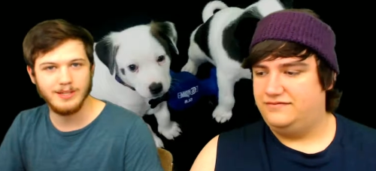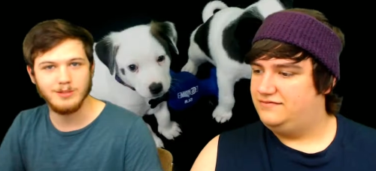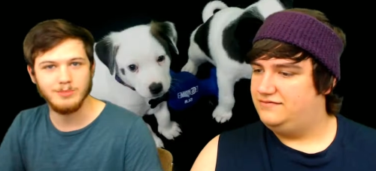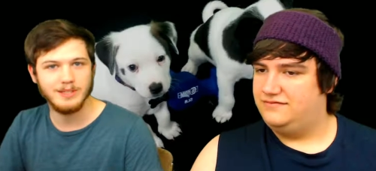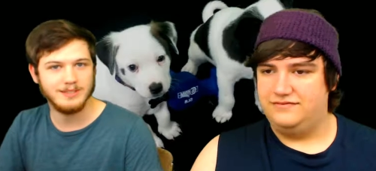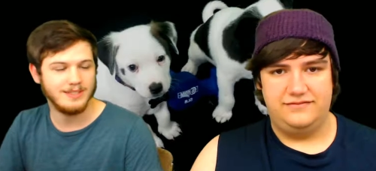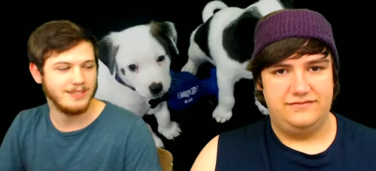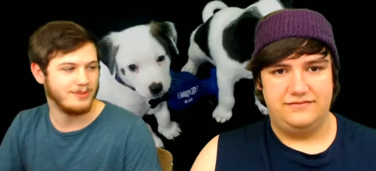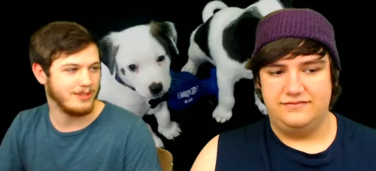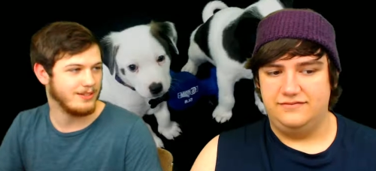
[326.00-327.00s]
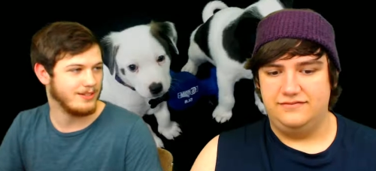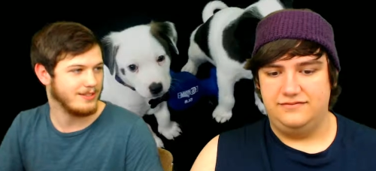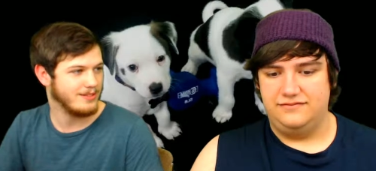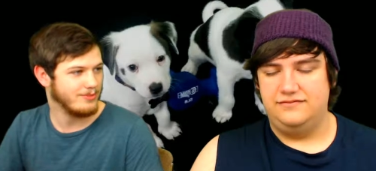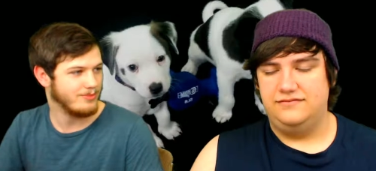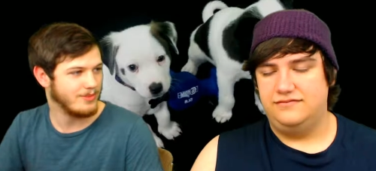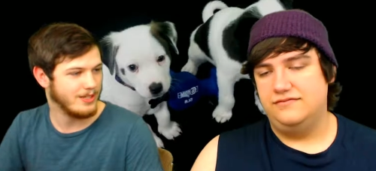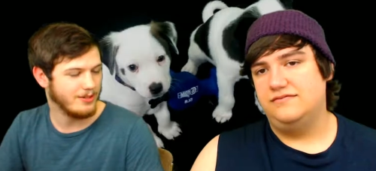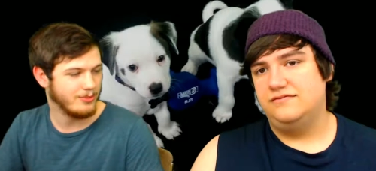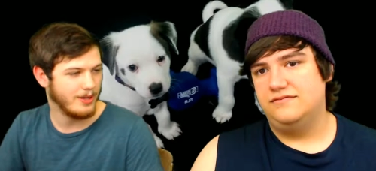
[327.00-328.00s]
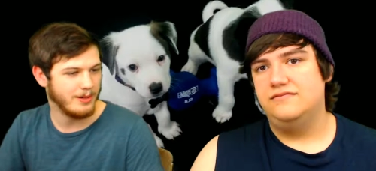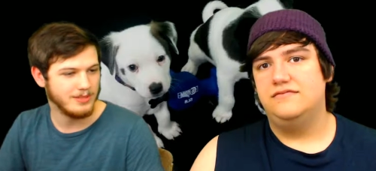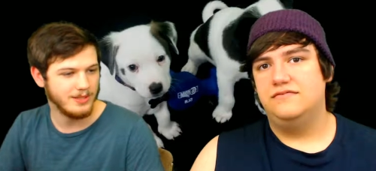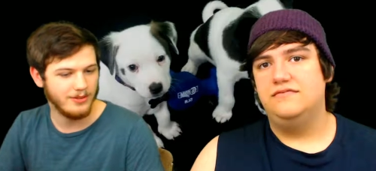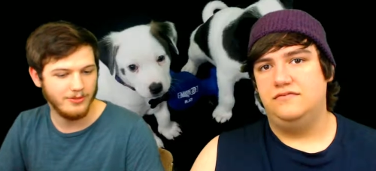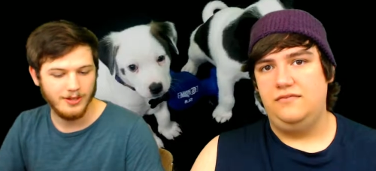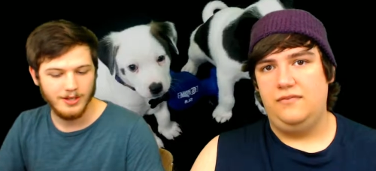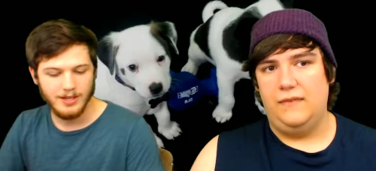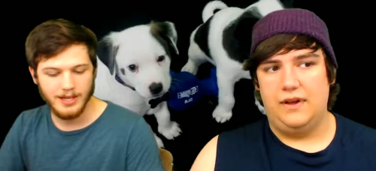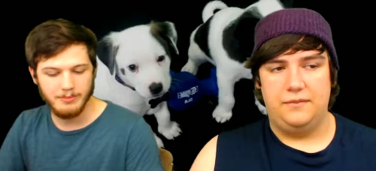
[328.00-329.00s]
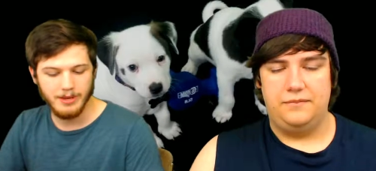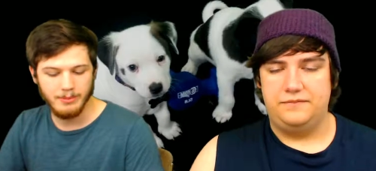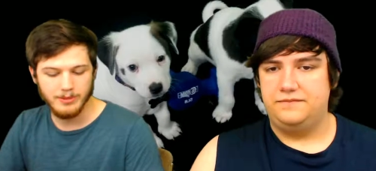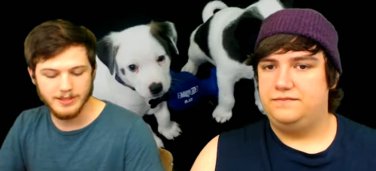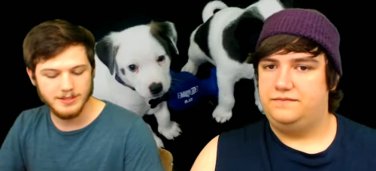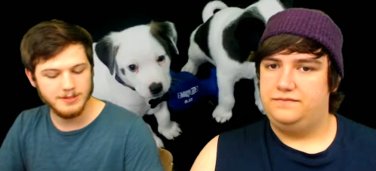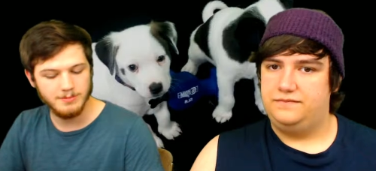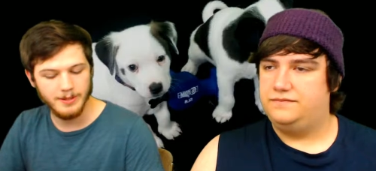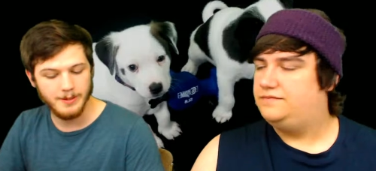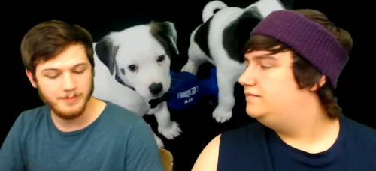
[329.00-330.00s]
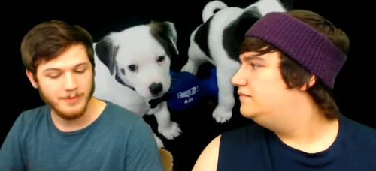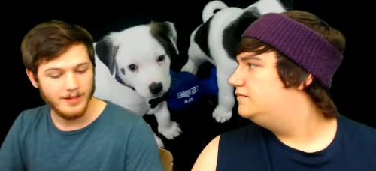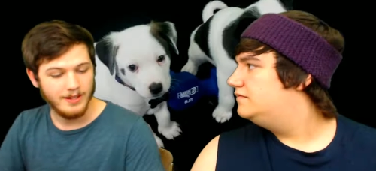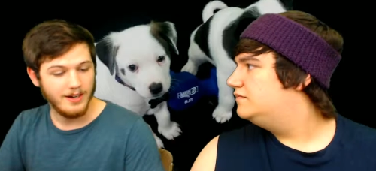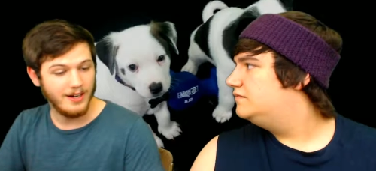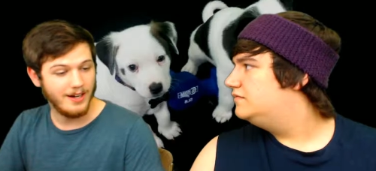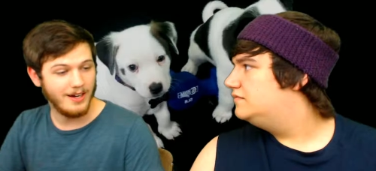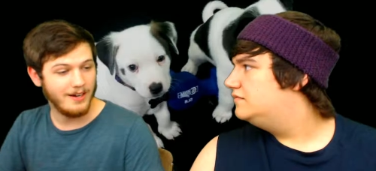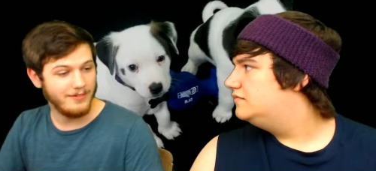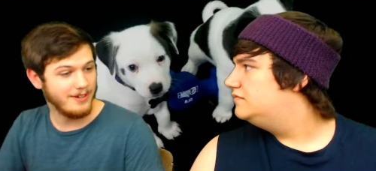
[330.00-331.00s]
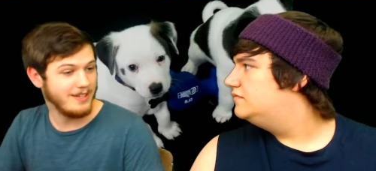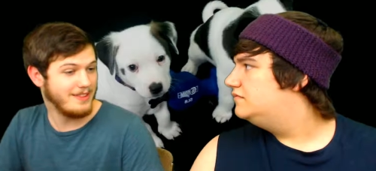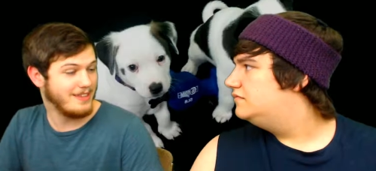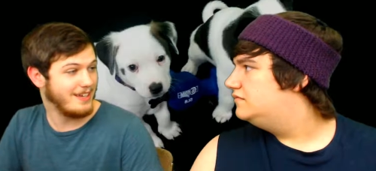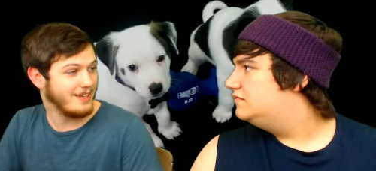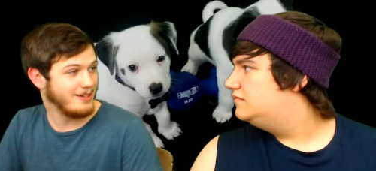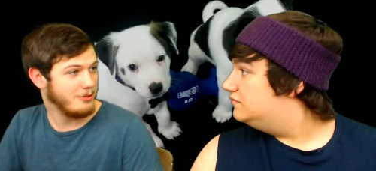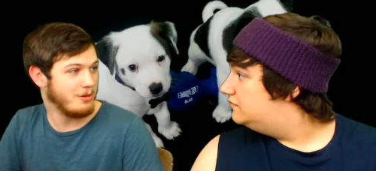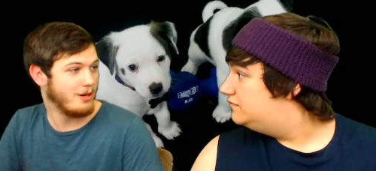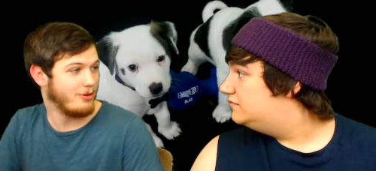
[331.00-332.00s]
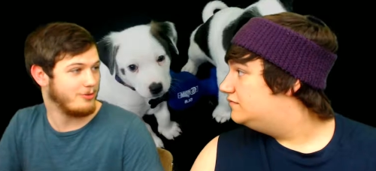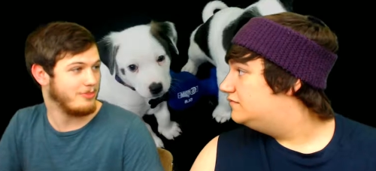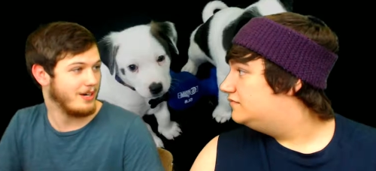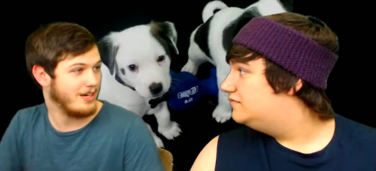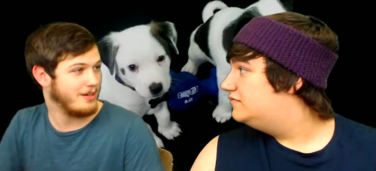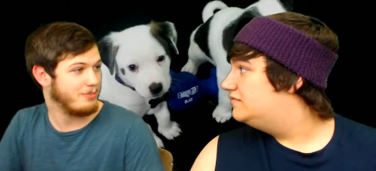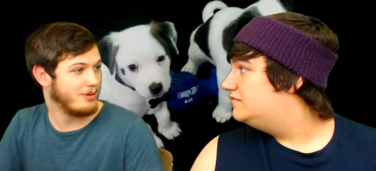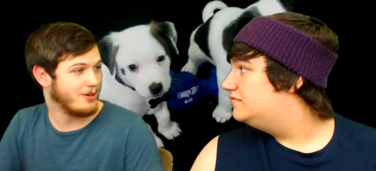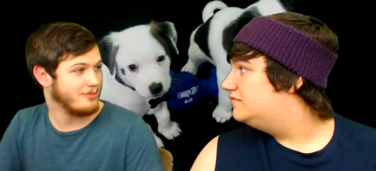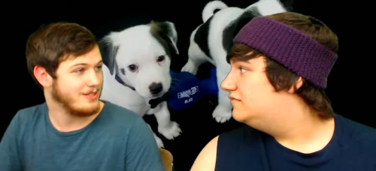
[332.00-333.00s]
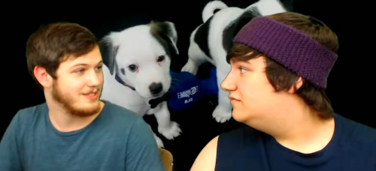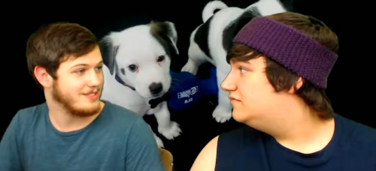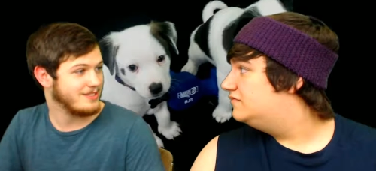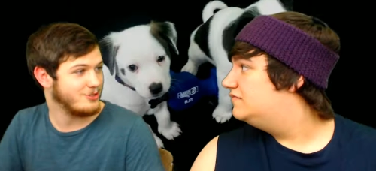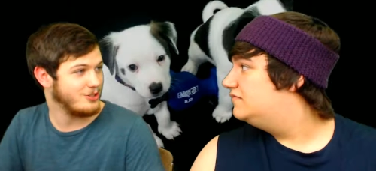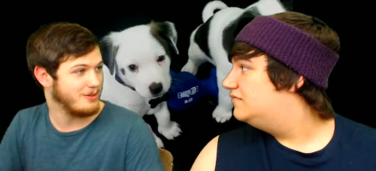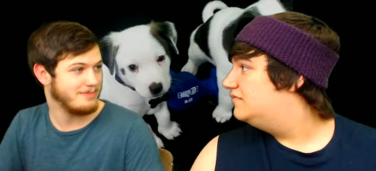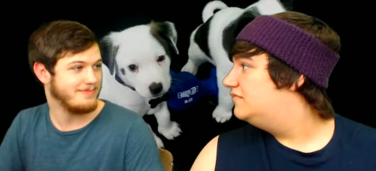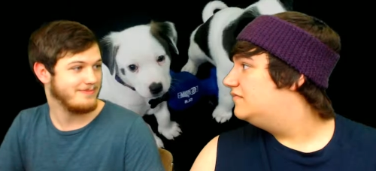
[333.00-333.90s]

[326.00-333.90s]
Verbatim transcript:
Speaker 1: too busy, and mm-hmm. we couldn't mm-hmm. he couldn't weigh himself yeah. at my place. But uh, funny thing about my apartment's gym.